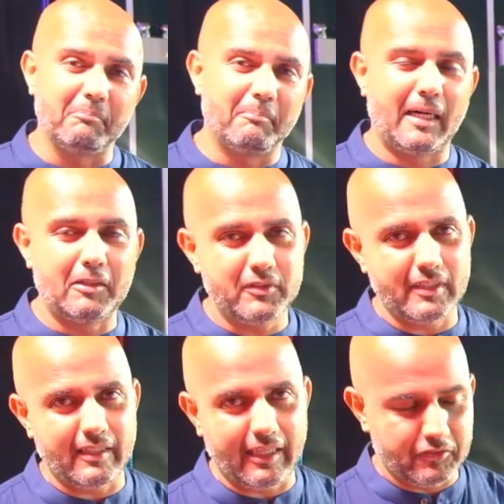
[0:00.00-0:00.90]

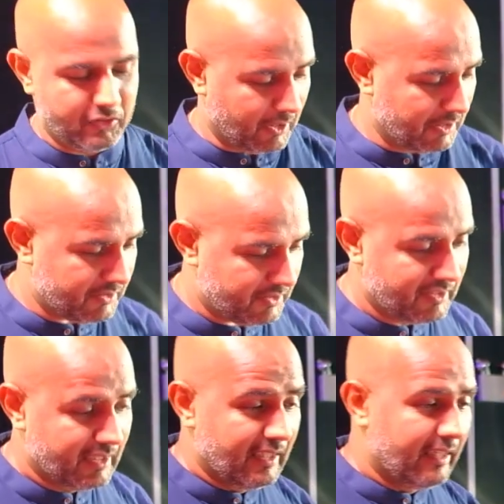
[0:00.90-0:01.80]
mounted
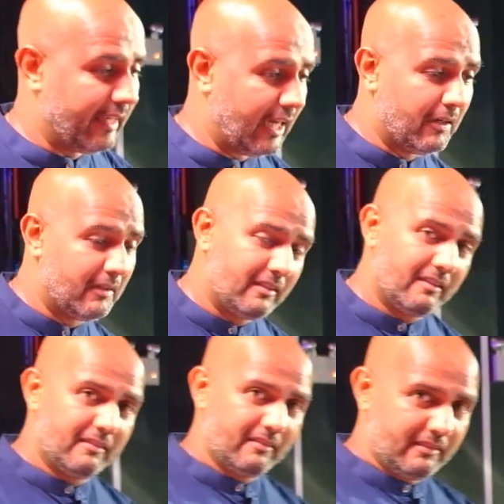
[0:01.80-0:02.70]
exhausts? Now,
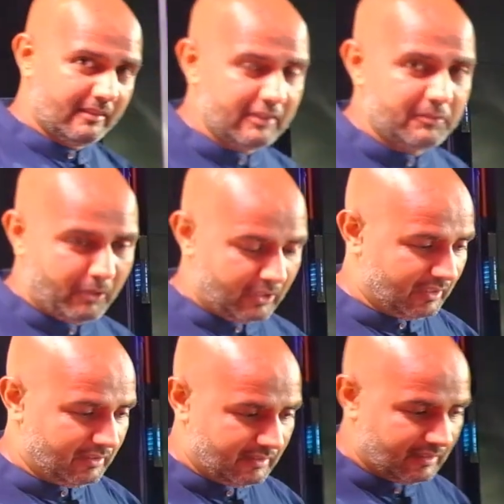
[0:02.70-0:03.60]
this model